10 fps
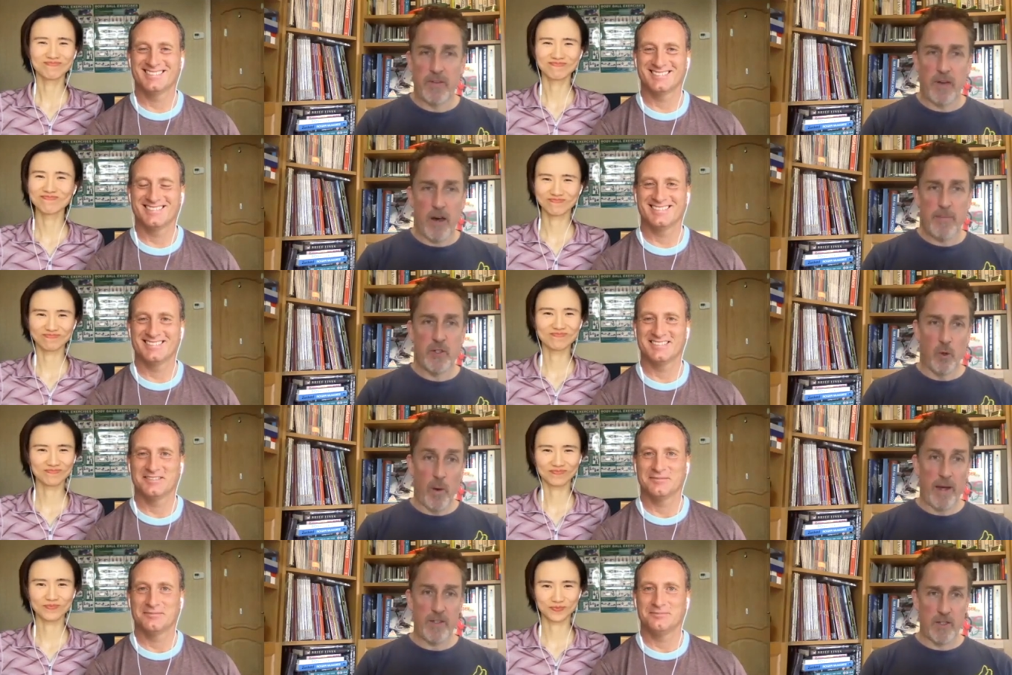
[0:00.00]
Speaker 1: time is
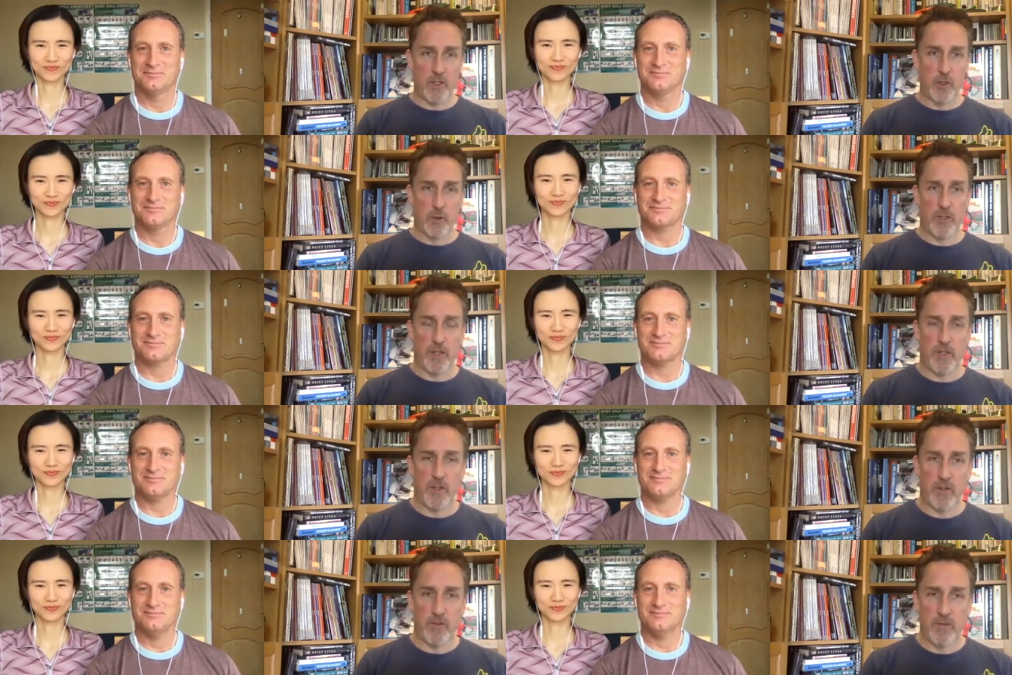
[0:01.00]
always the
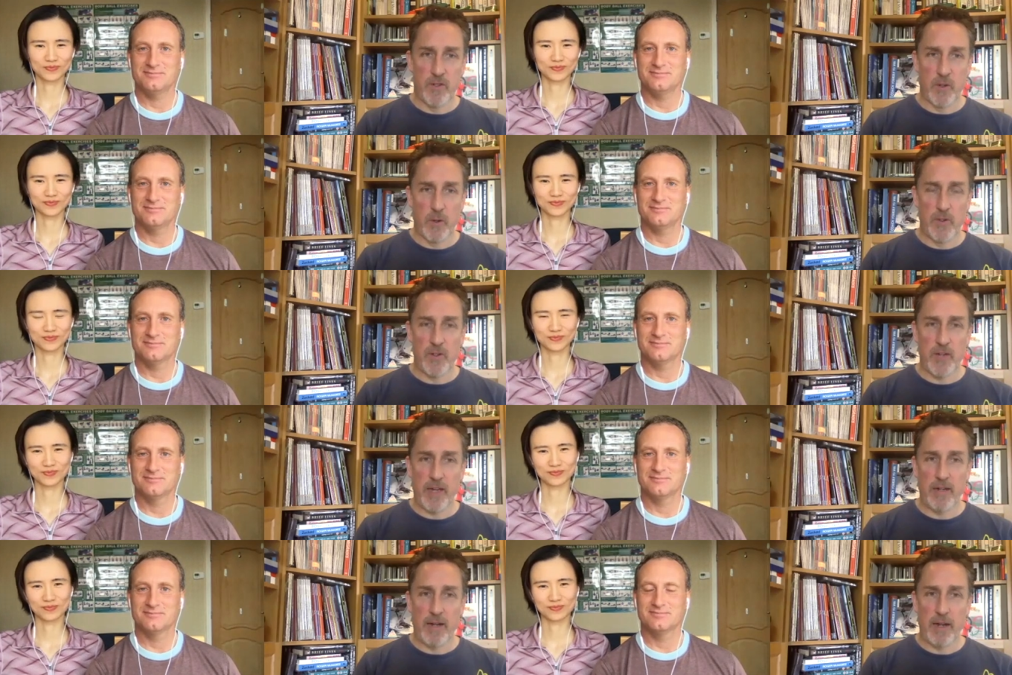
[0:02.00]
shortest resource
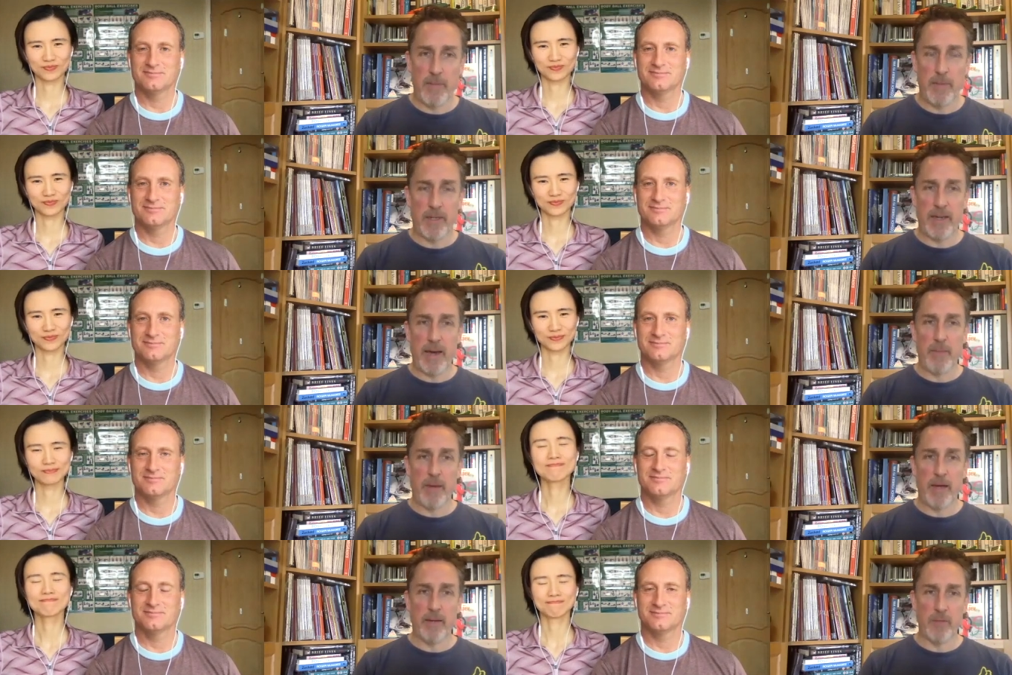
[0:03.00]
in an Olympic
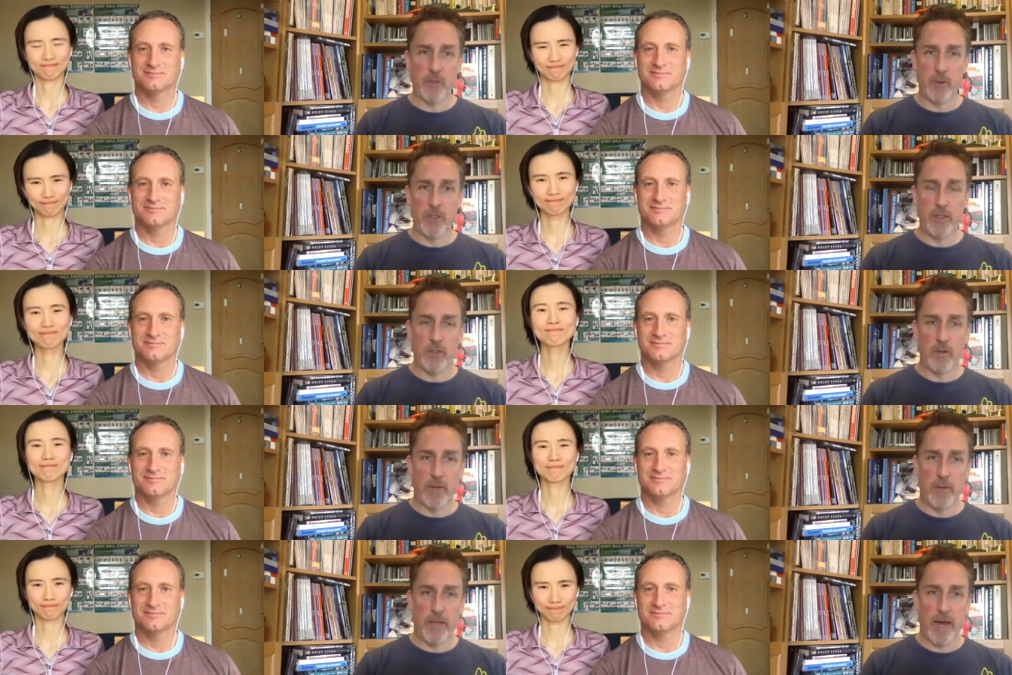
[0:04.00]
campaign. I'm sure you'd agree
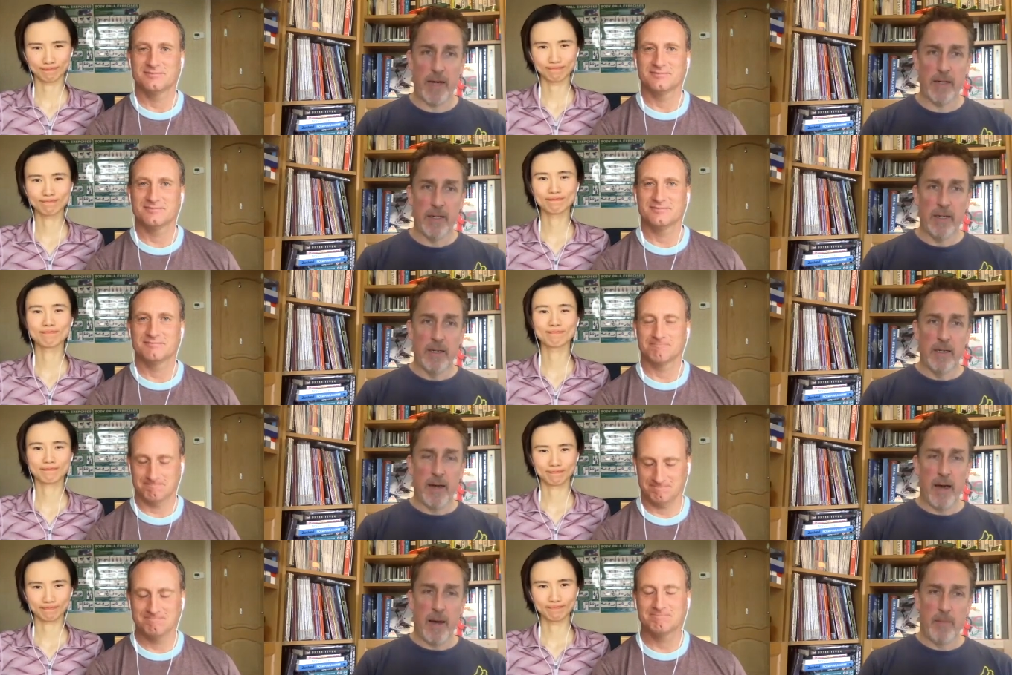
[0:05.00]
with that.
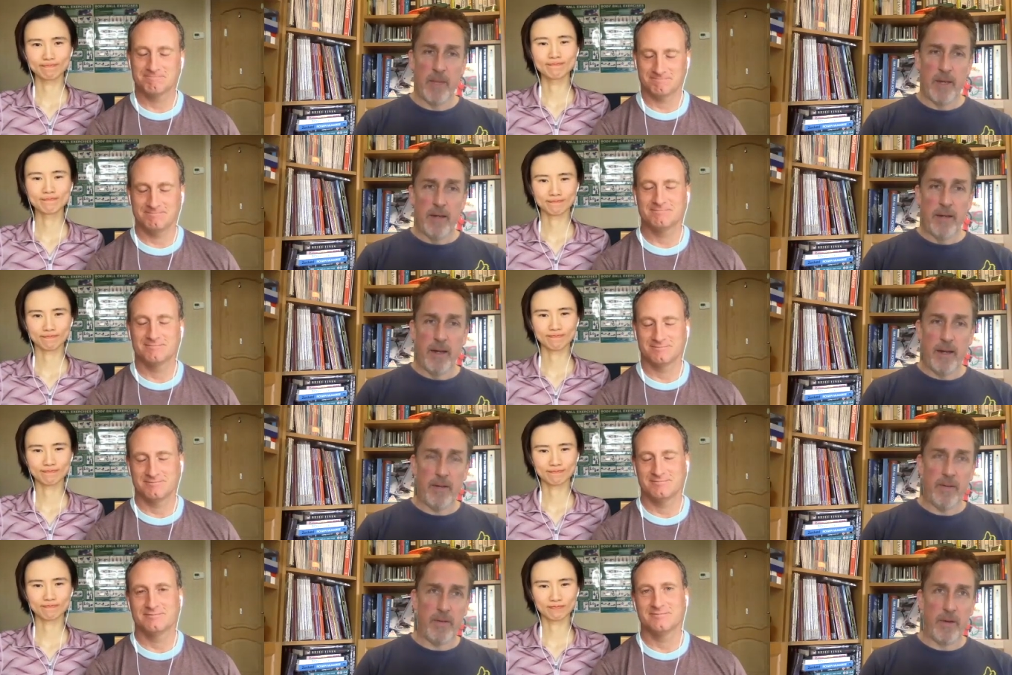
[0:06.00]
Um,
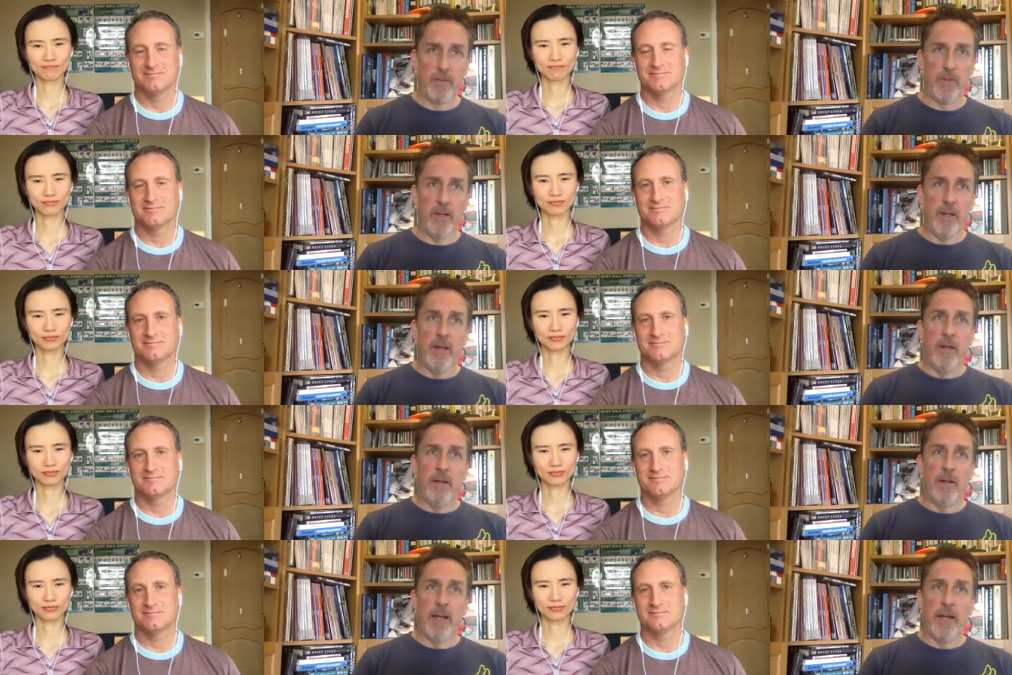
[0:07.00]
so
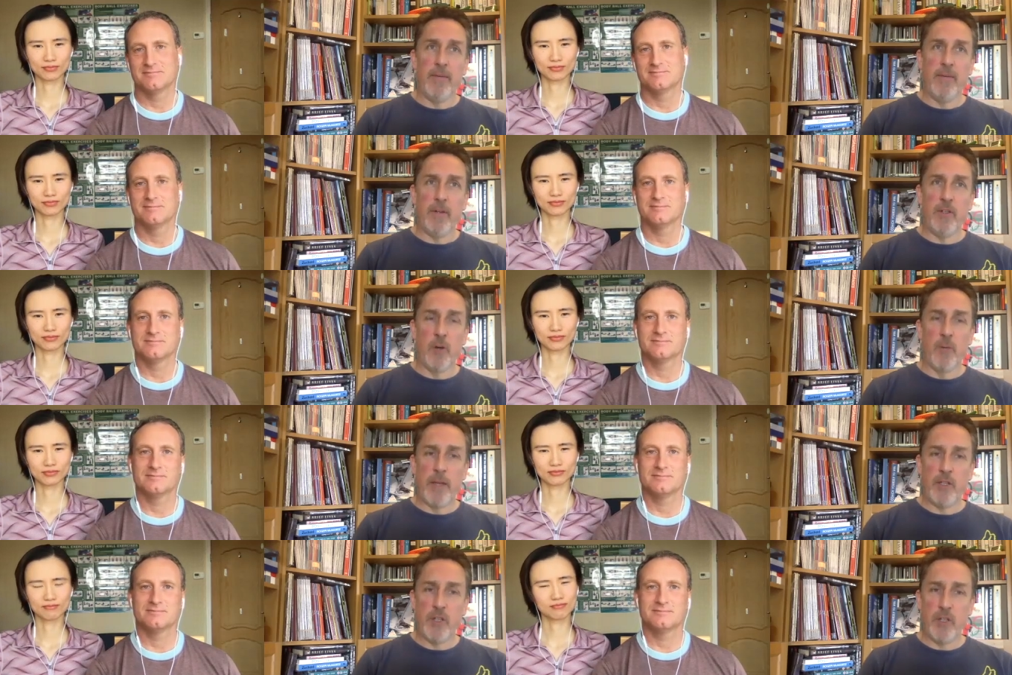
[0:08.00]
Lily, Jon
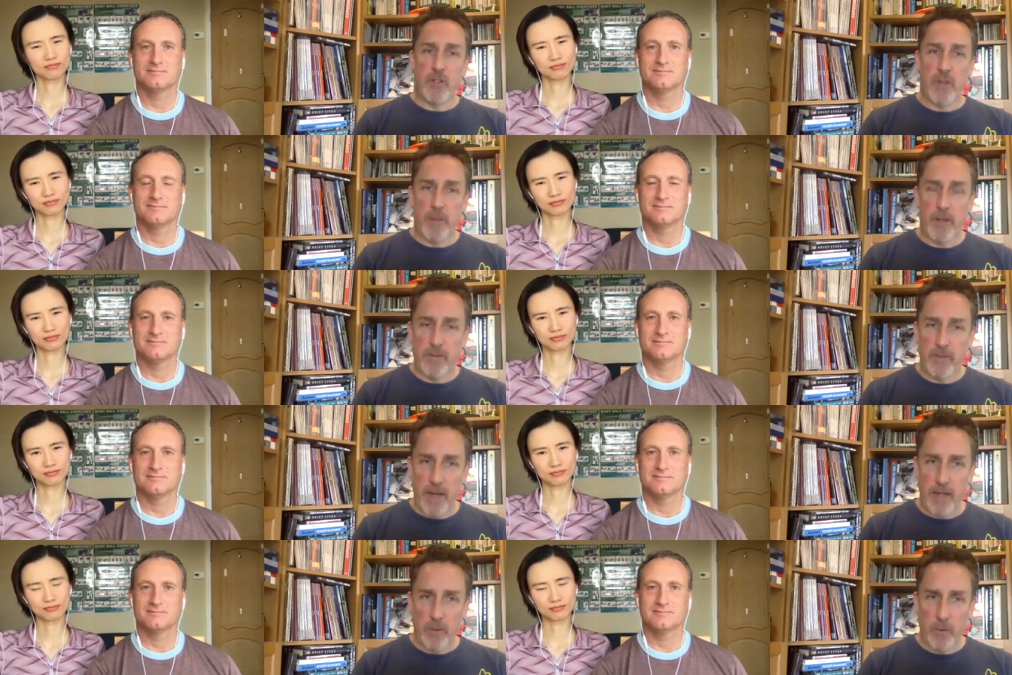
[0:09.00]
mentioned some of the
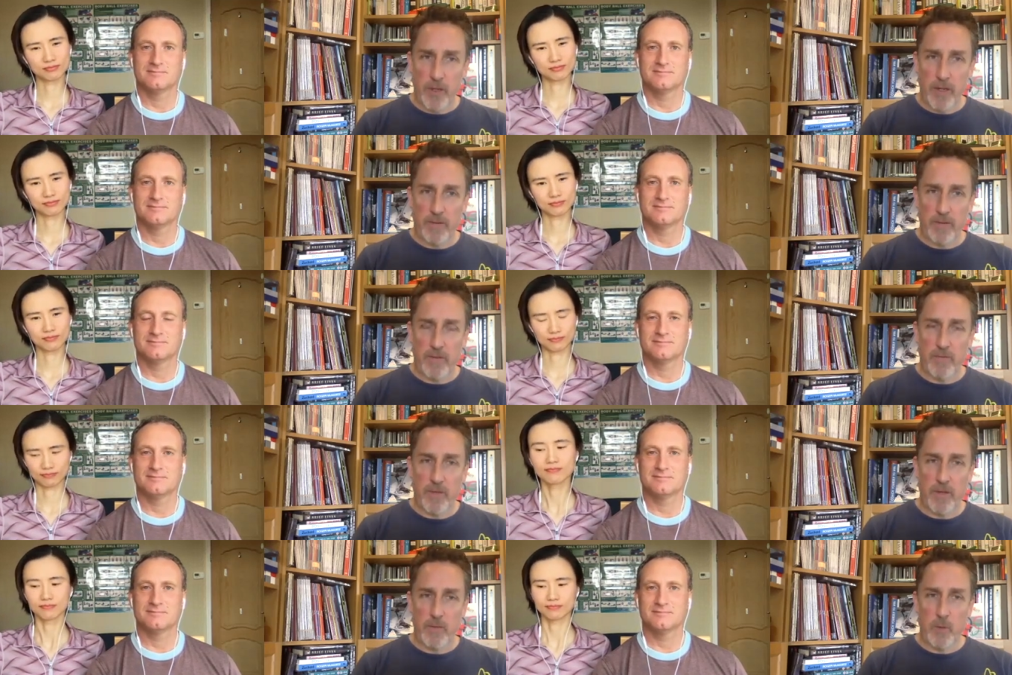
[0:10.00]
technical things that,
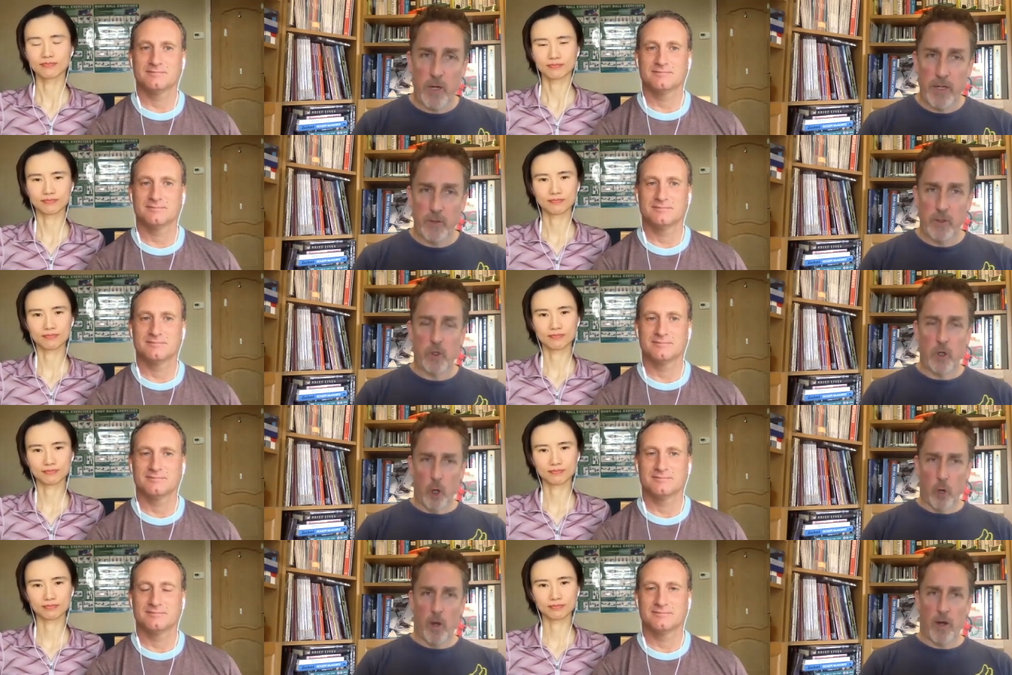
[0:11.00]
that, working on your
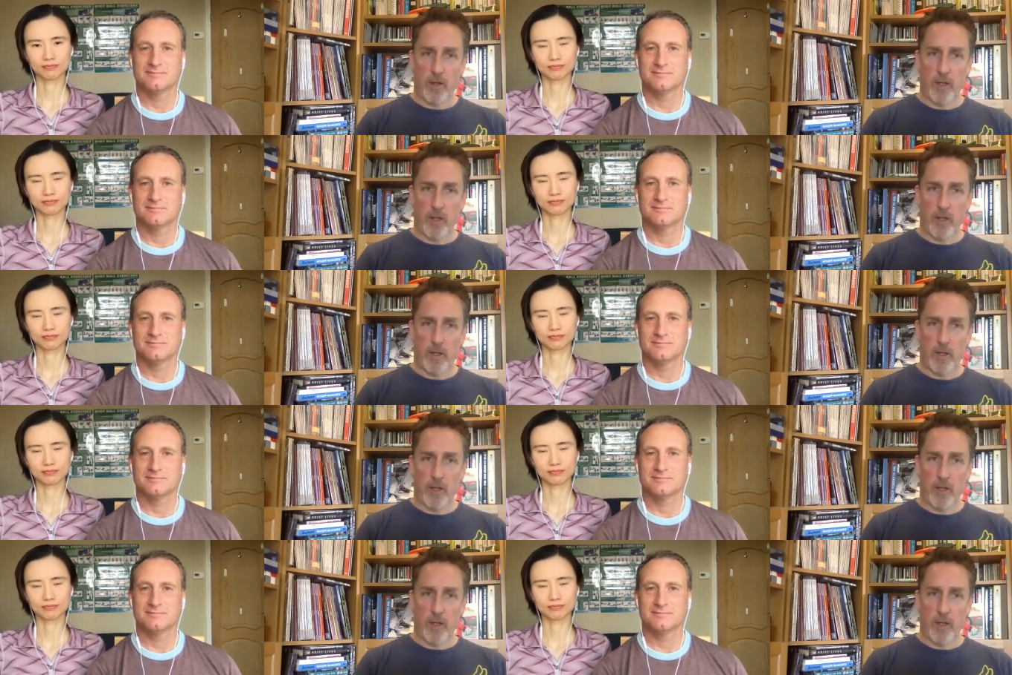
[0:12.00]
core work that